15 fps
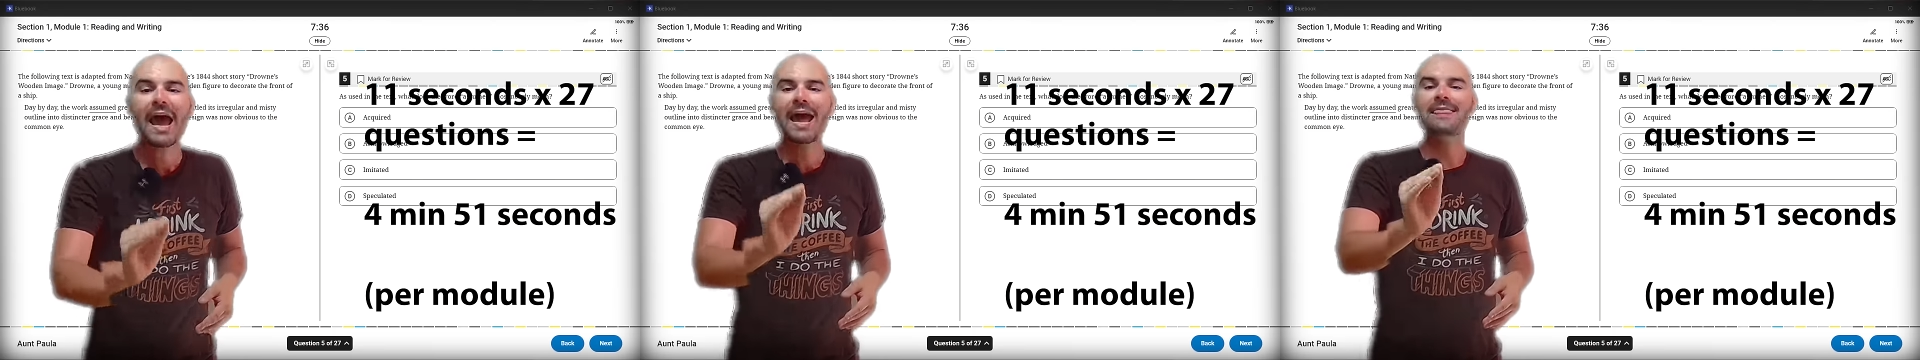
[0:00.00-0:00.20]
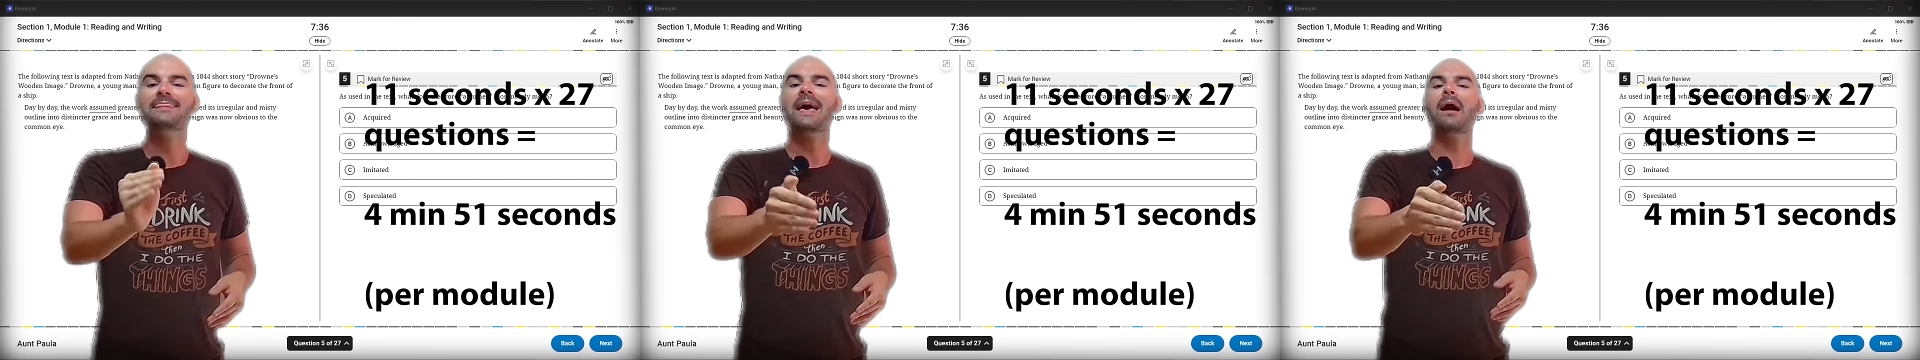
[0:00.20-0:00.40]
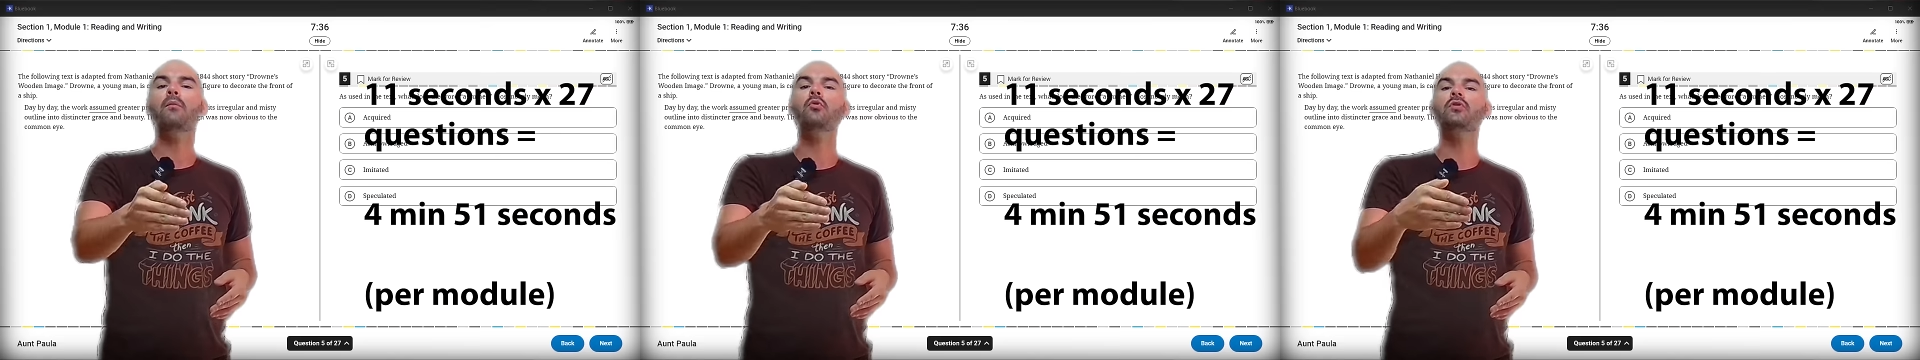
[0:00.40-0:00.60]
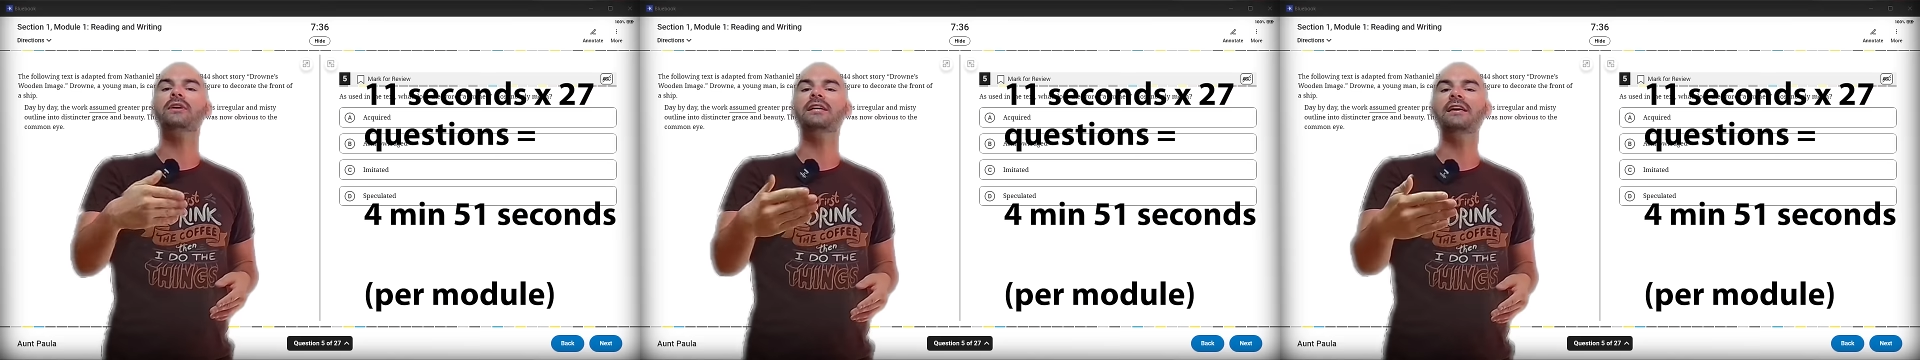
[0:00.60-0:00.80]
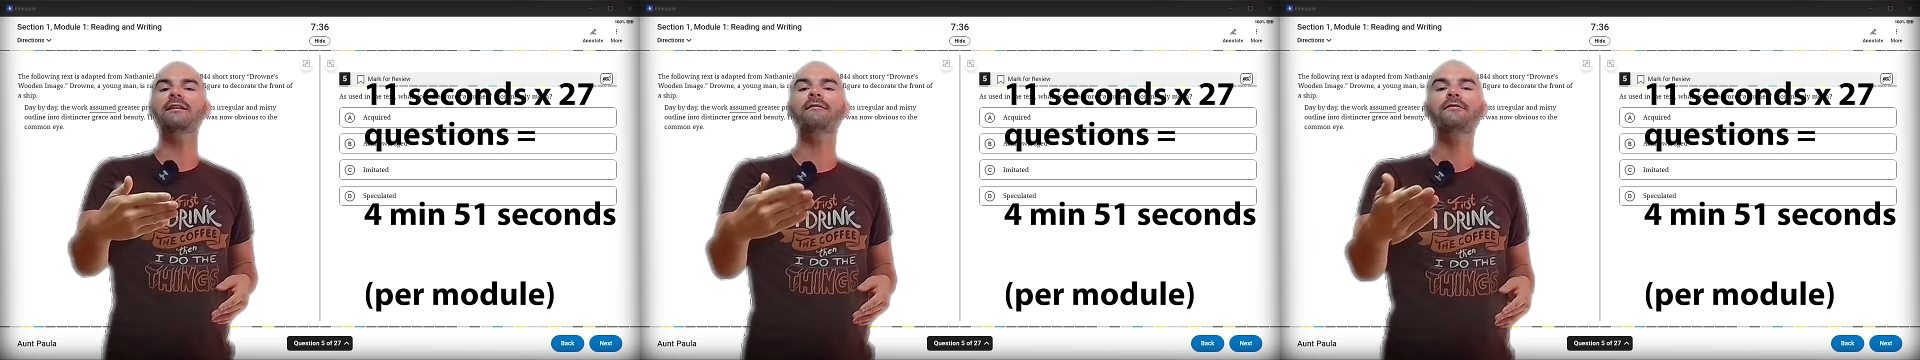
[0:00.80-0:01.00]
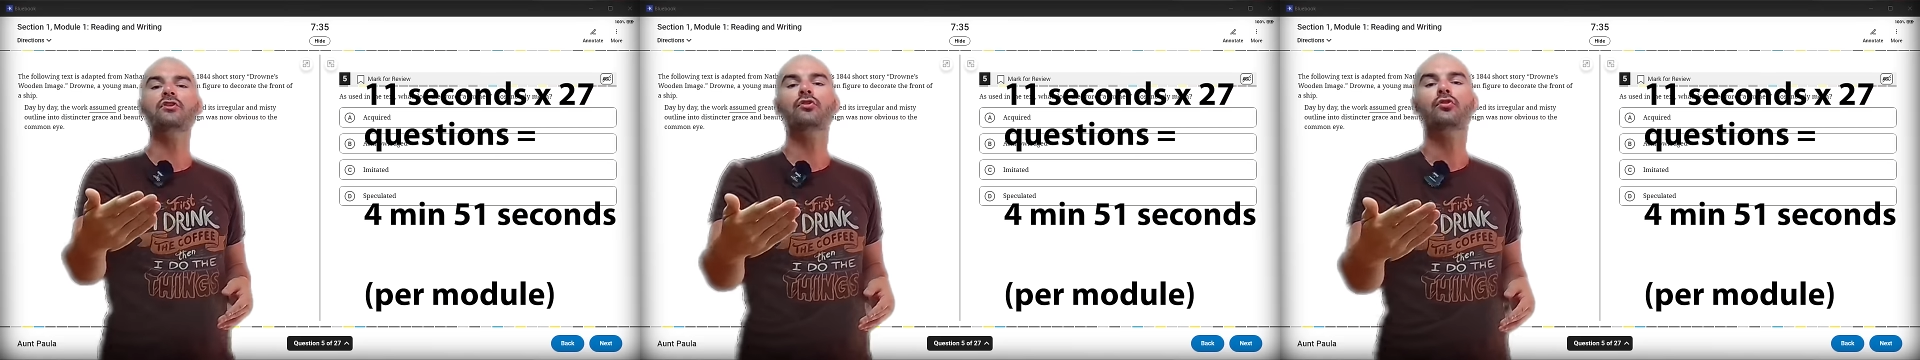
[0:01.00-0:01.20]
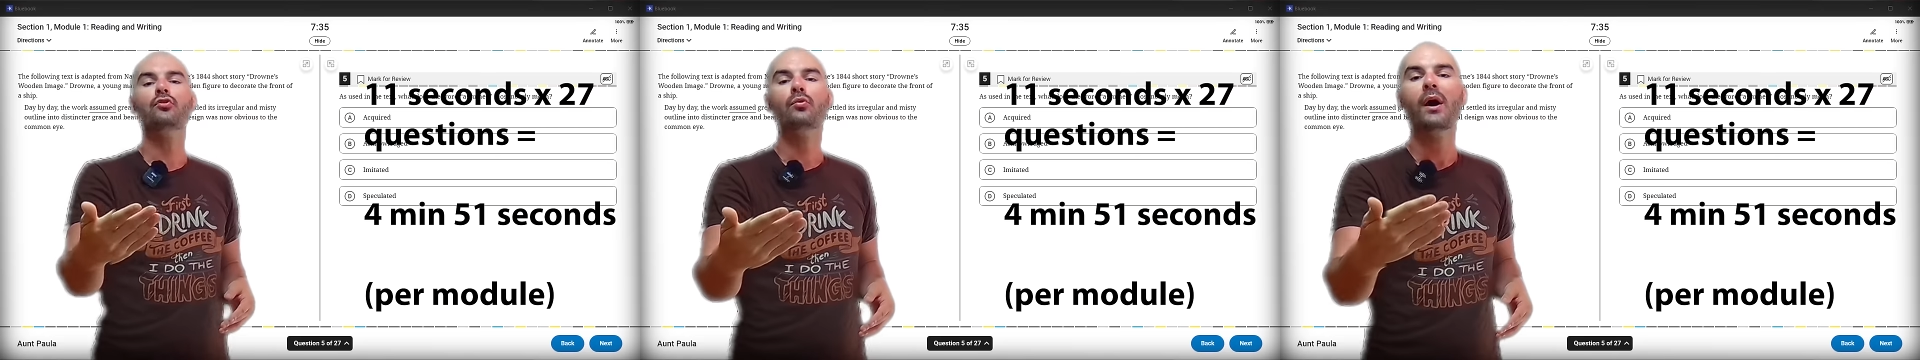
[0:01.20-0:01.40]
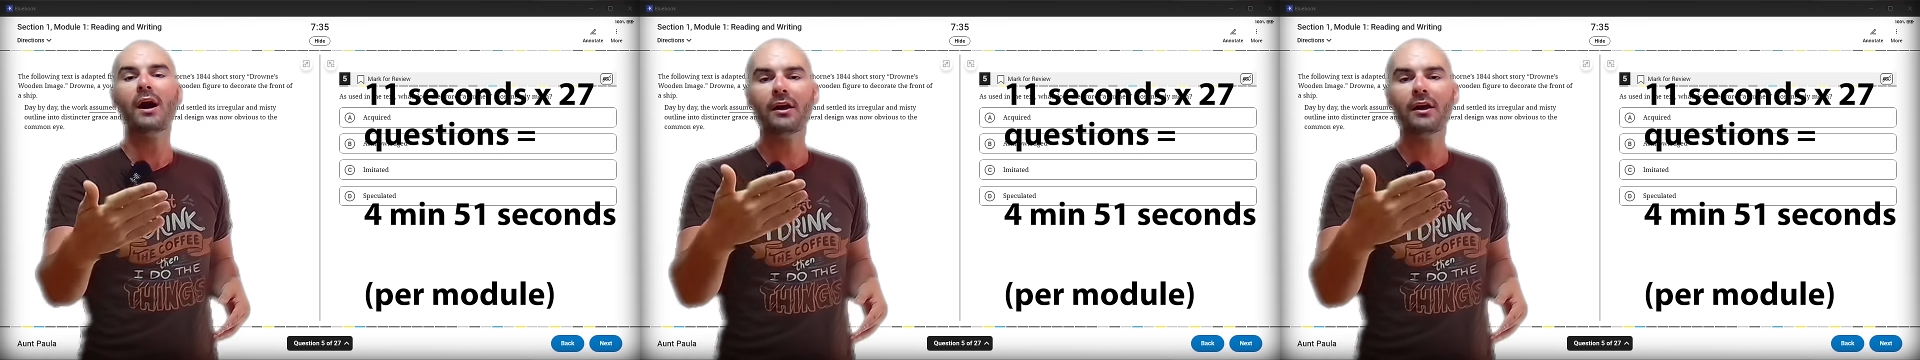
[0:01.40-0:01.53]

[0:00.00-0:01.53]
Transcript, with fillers: and that will give you